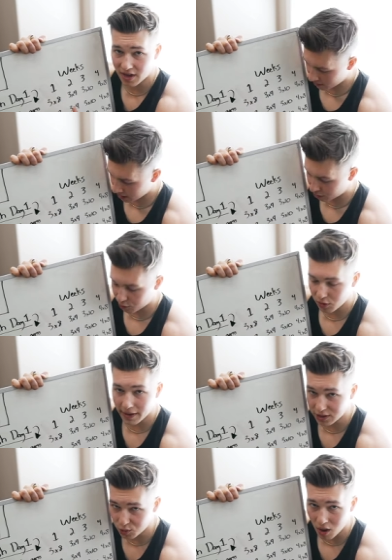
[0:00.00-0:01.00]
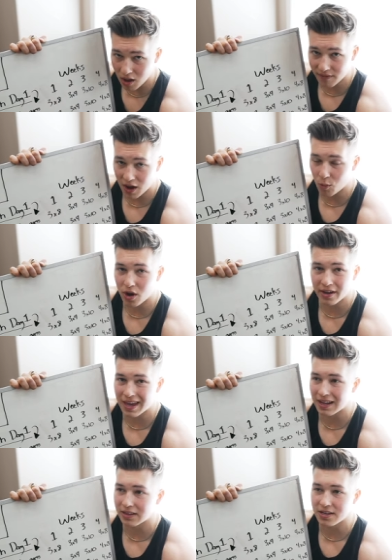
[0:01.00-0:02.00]
If I get 3 by 12, I want to
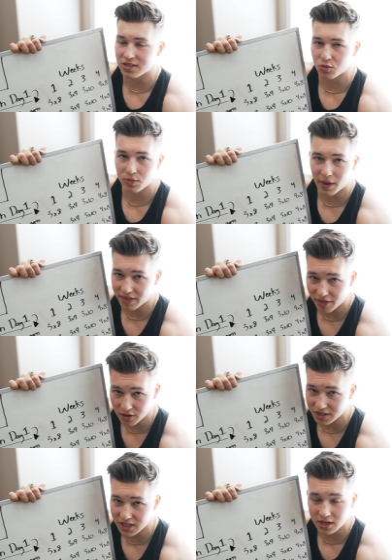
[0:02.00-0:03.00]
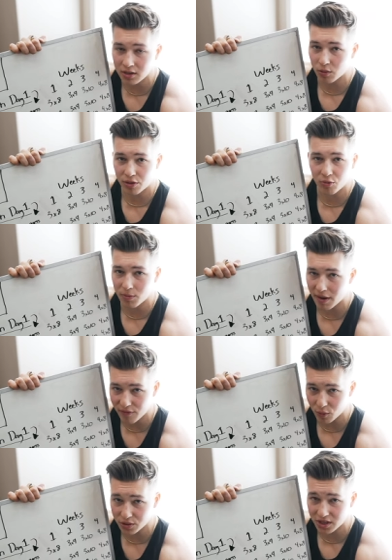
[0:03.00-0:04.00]
get at least 3 by 13 or 3 by
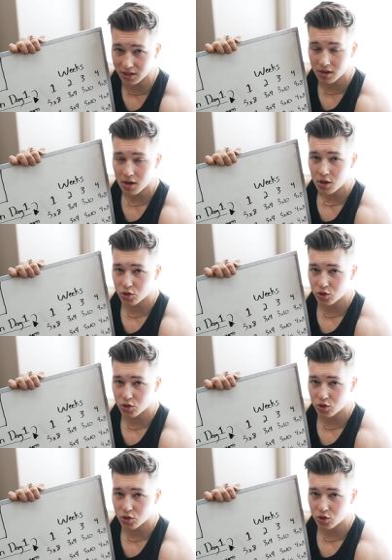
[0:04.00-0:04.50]
14.